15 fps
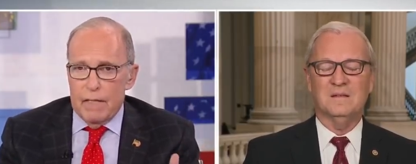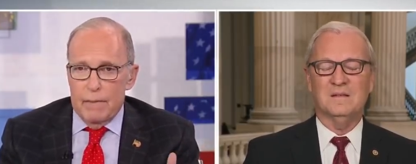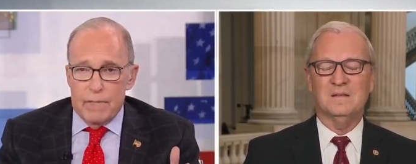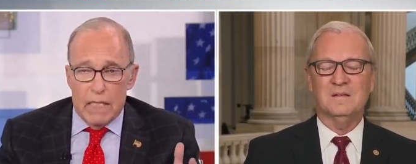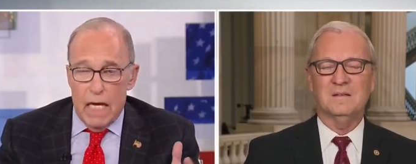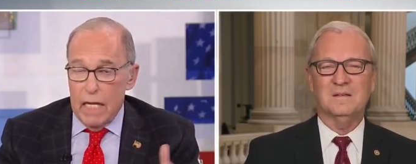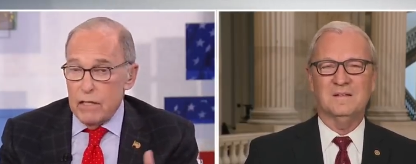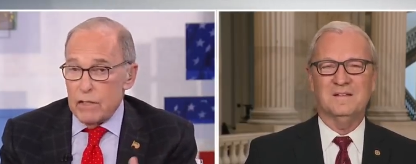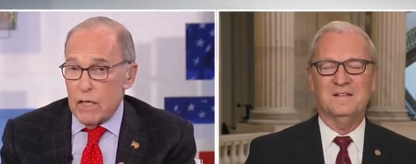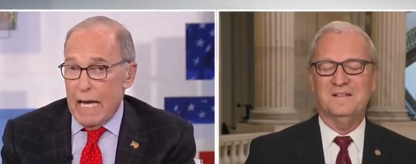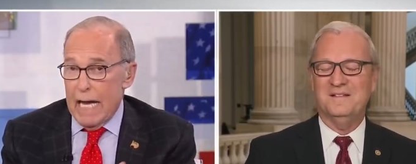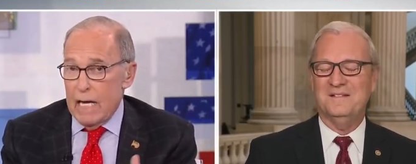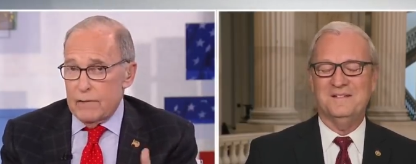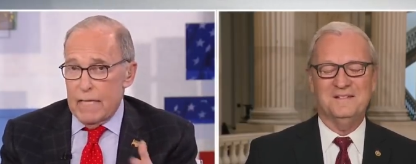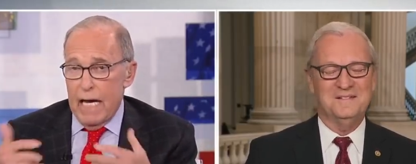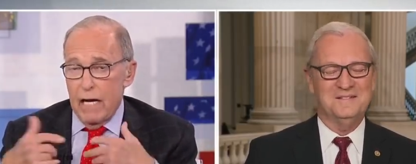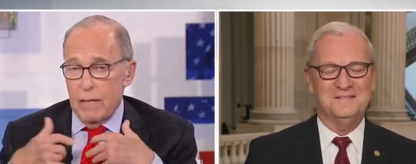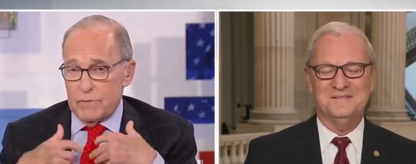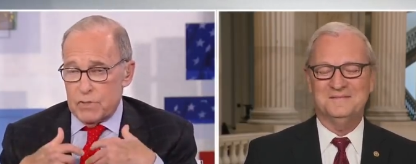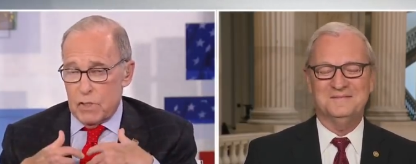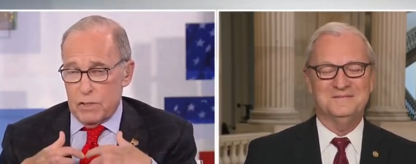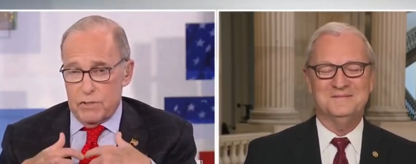Speaker 1: I mean, I don't know how, now
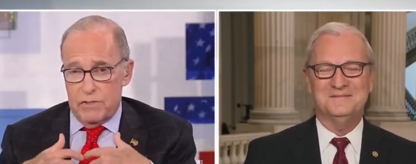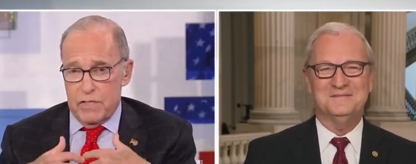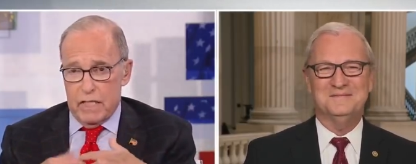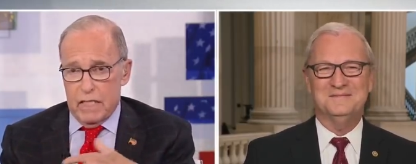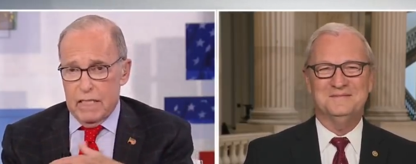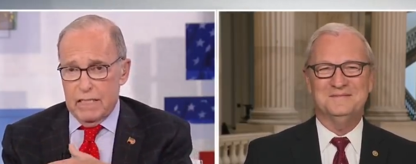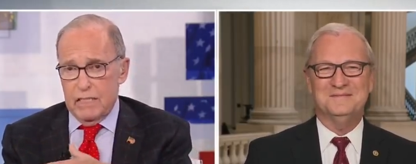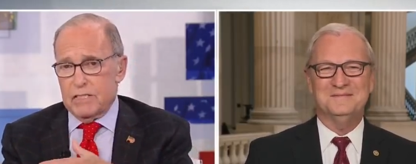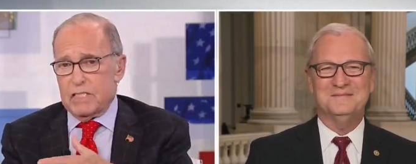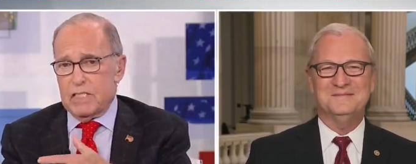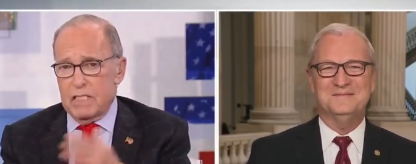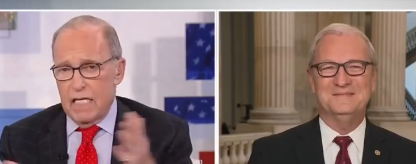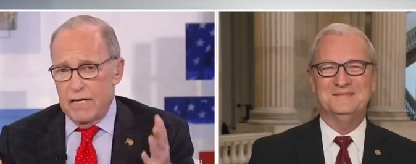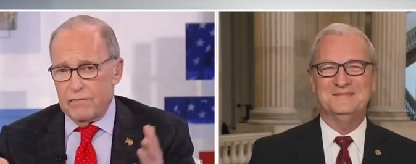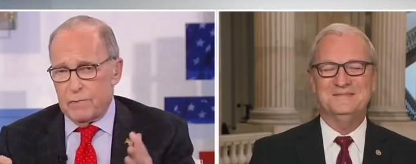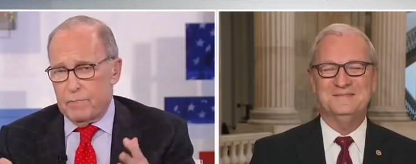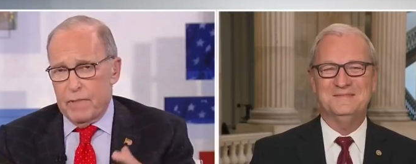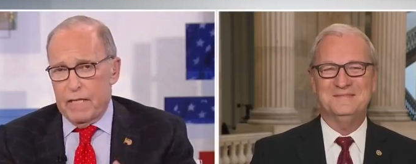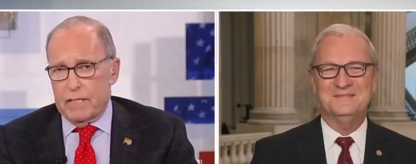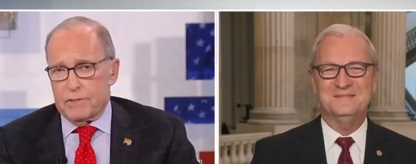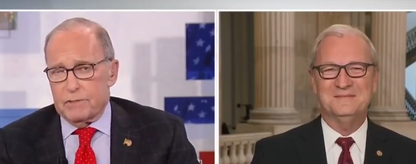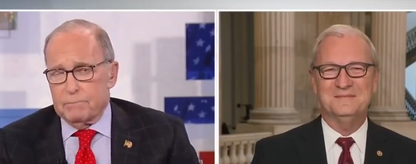I'm starting to think this could never
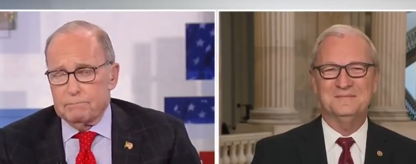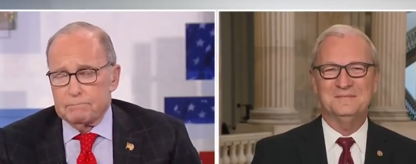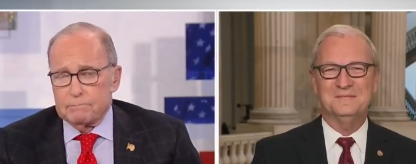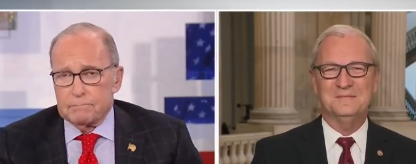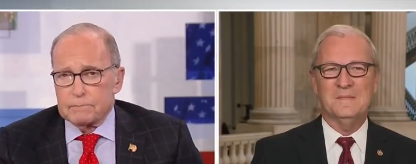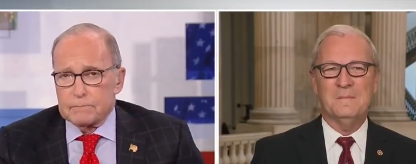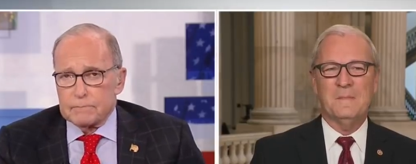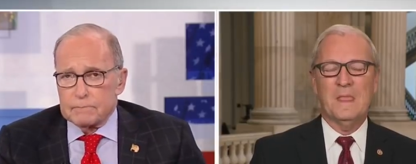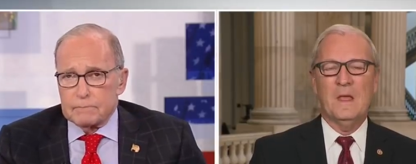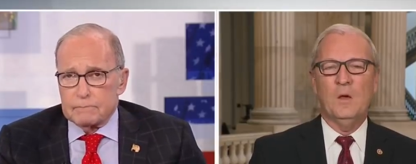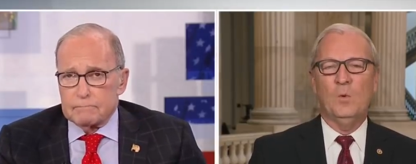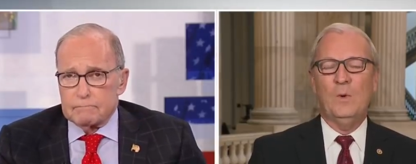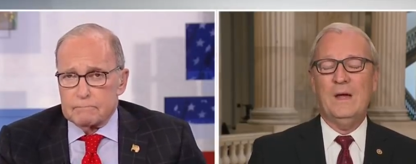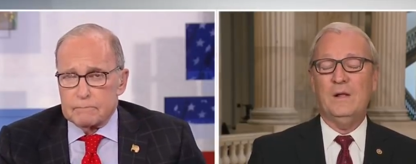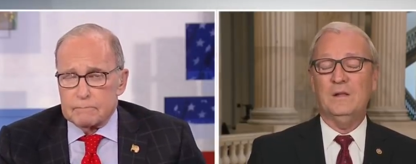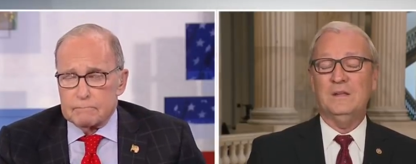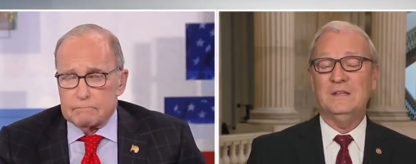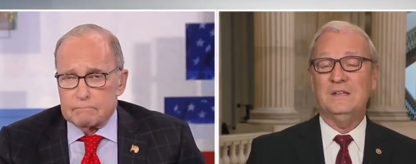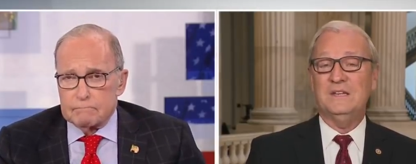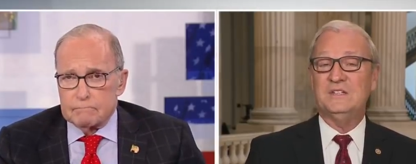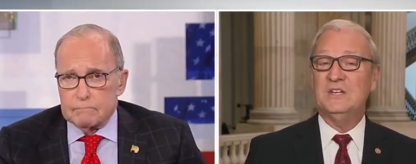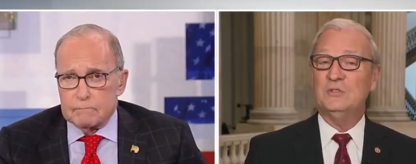pass.
Speaker 2: Well,
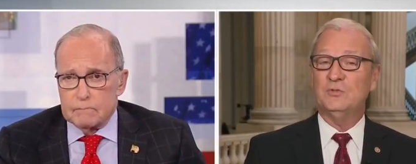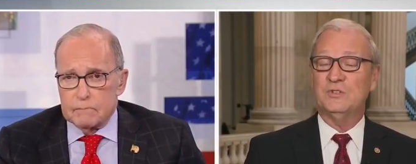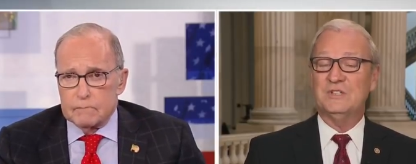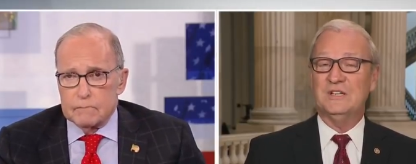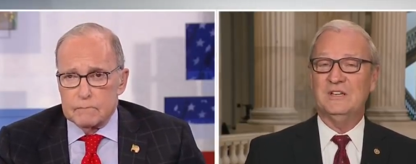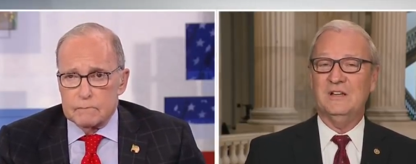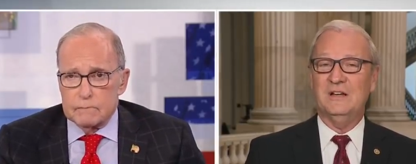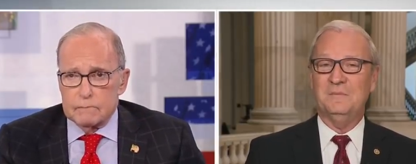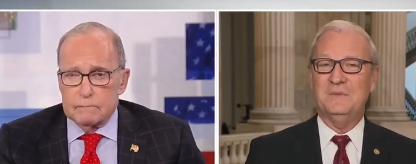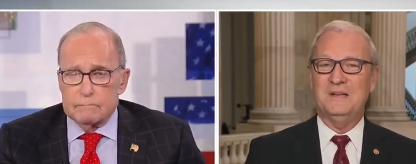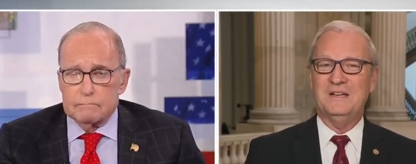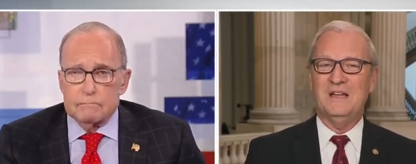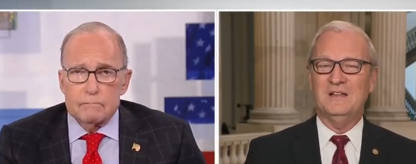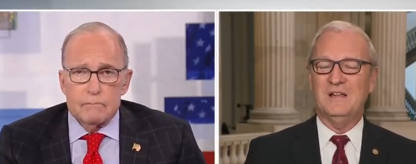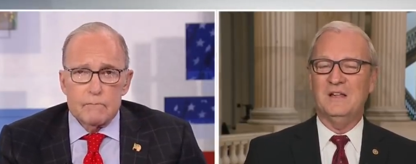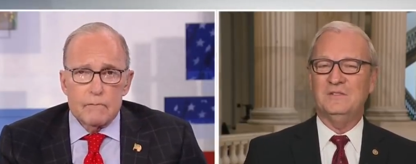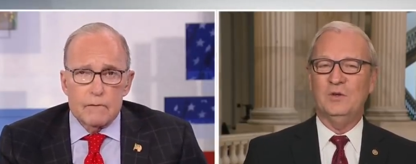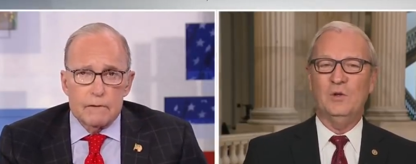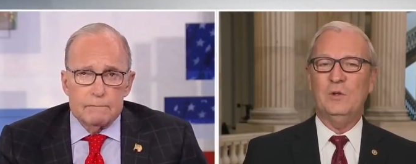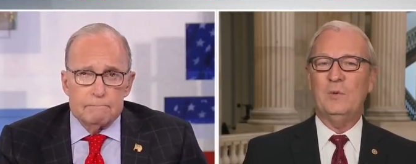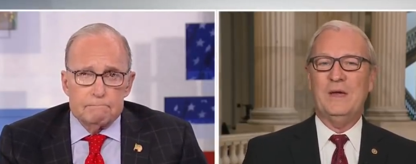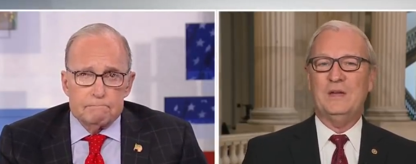it, it's interesting, Larry, because, and,
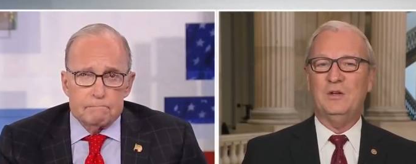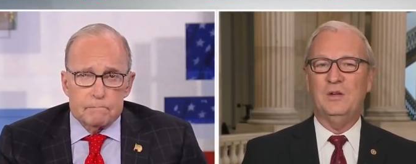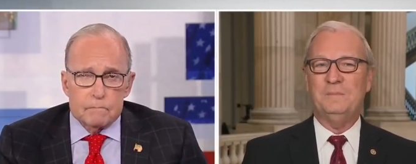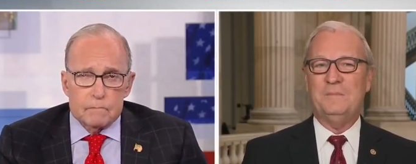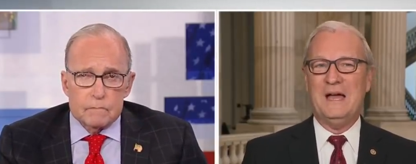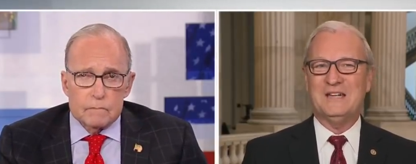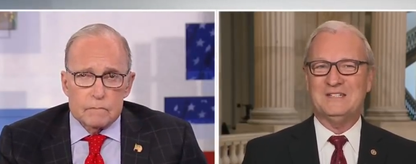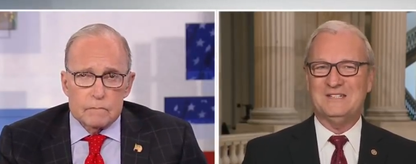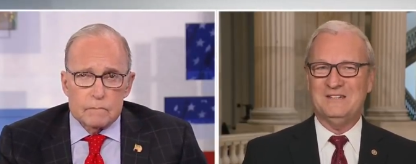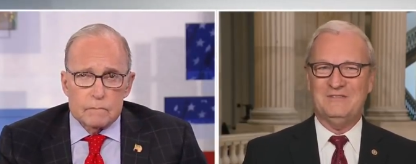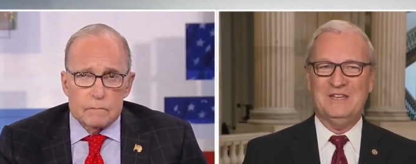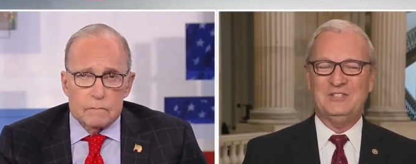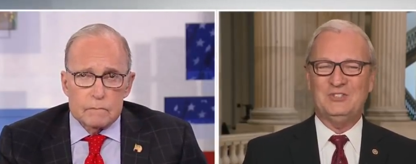and the only way it could pass is if they